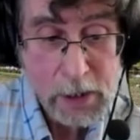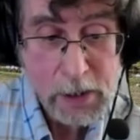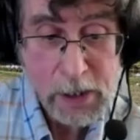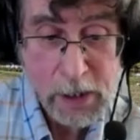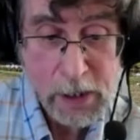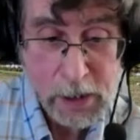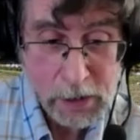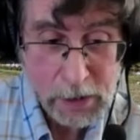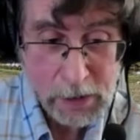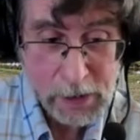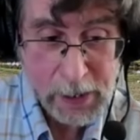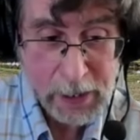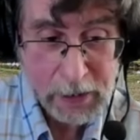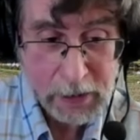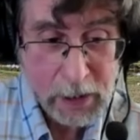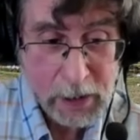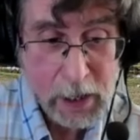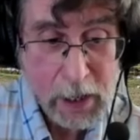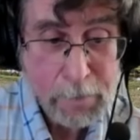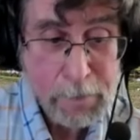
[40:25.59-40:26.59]
that
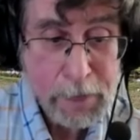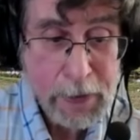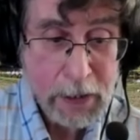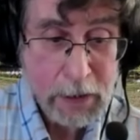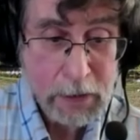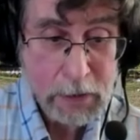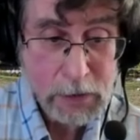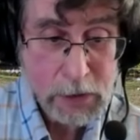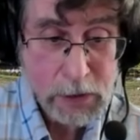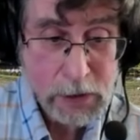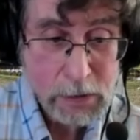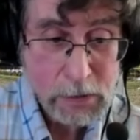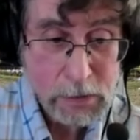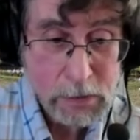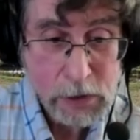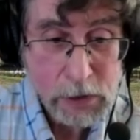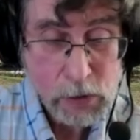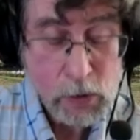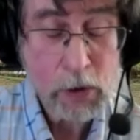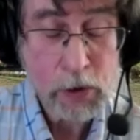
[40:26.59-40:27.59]
compound
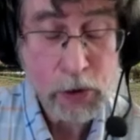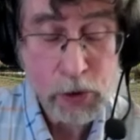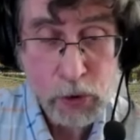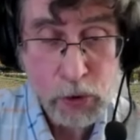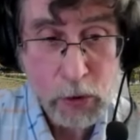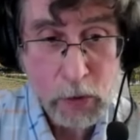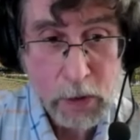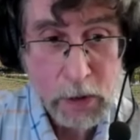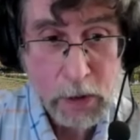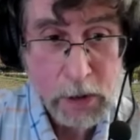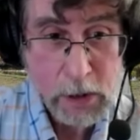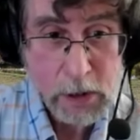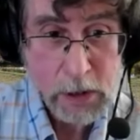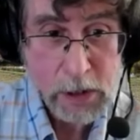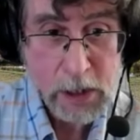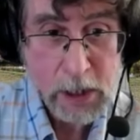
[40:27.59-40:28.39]
is called Dhurrin,